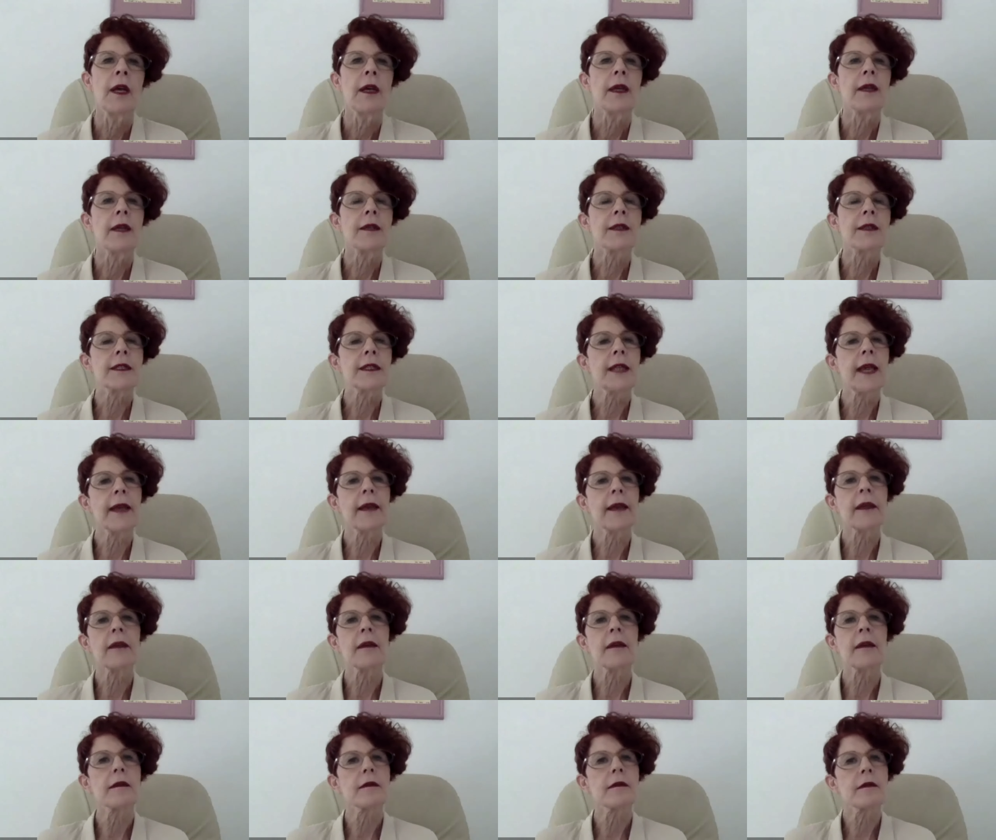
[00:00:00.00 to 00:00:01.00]
It's like
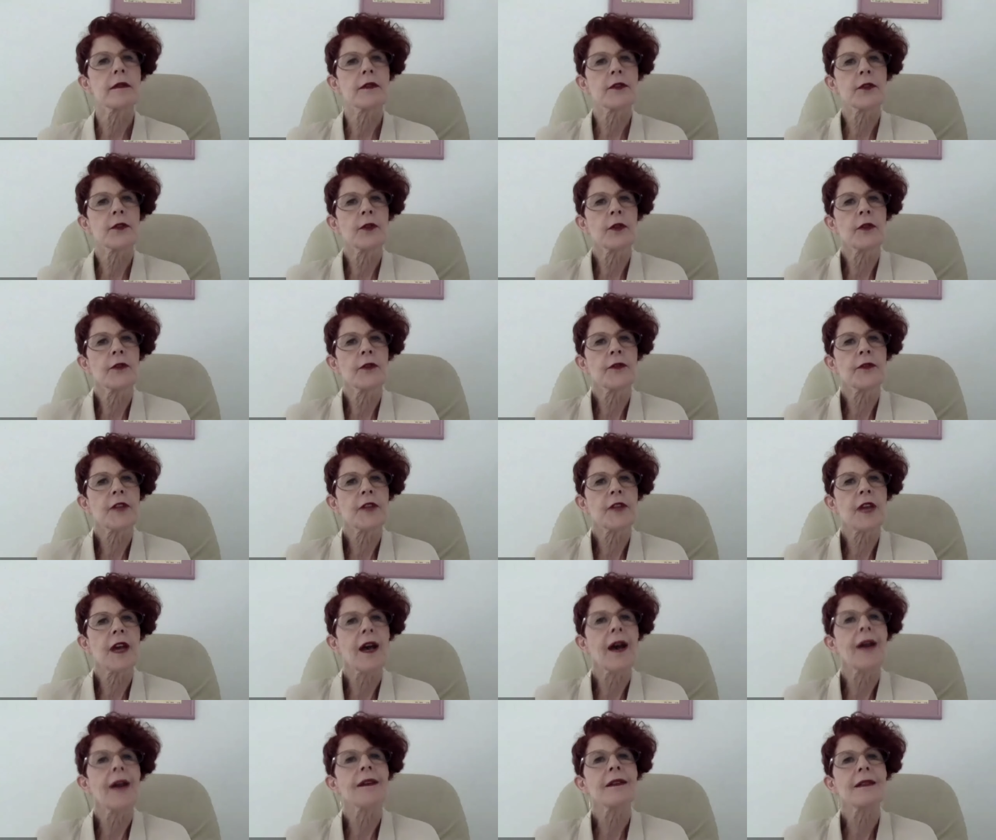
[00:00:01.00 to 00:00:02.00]
a sort of
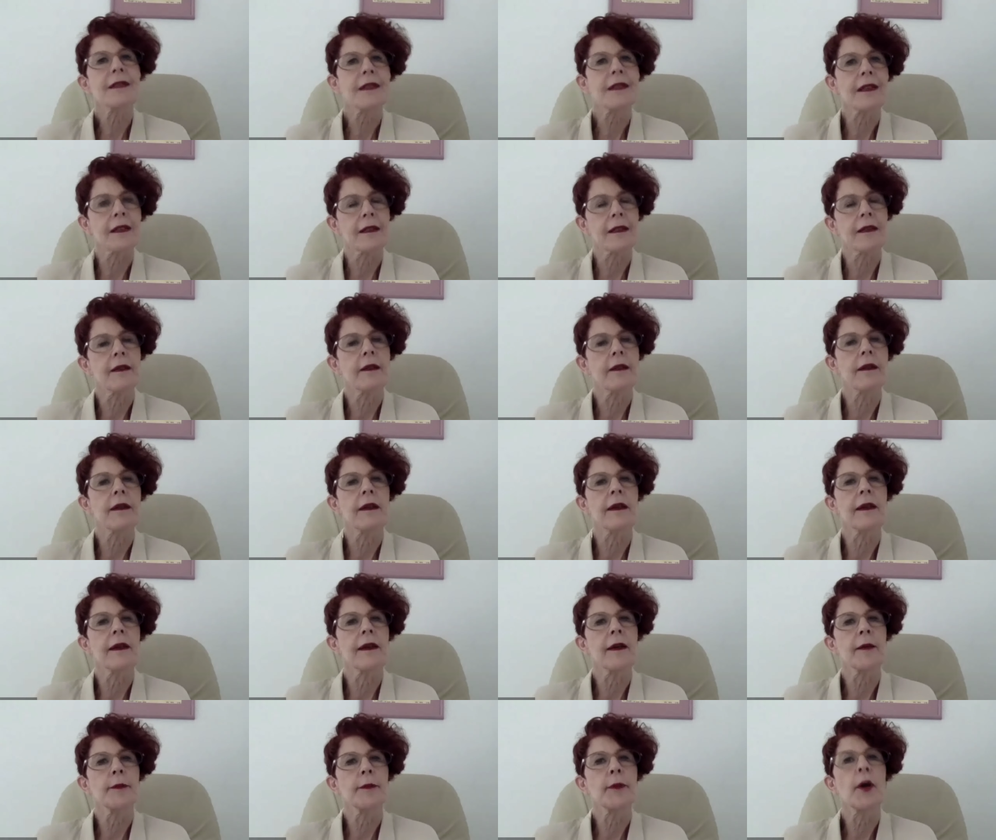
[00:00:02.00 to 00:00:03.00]
toxic
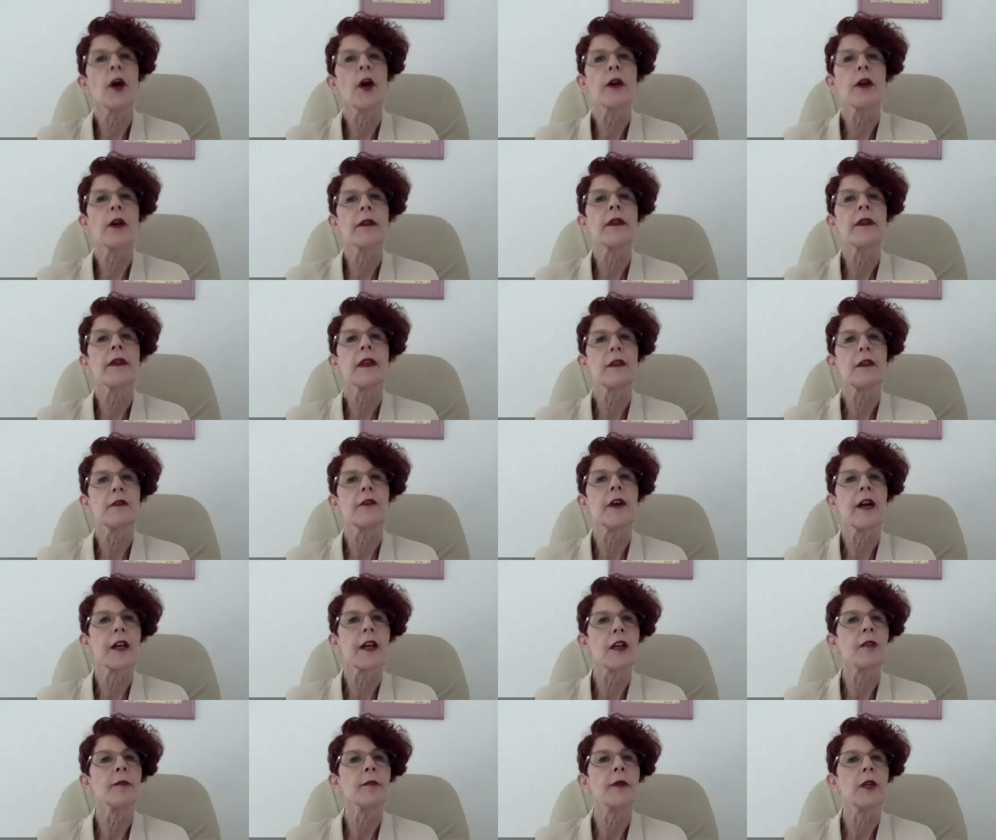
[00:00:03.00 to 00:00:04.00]
part of the
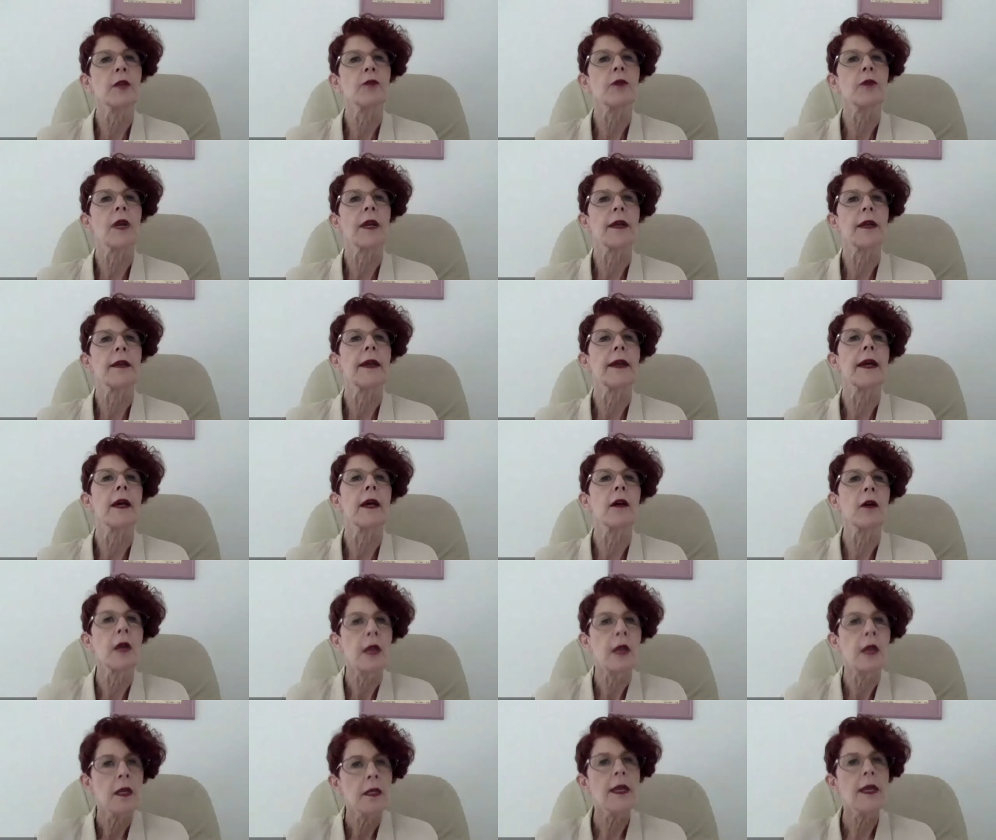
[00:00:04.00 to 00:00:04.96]
environment right now.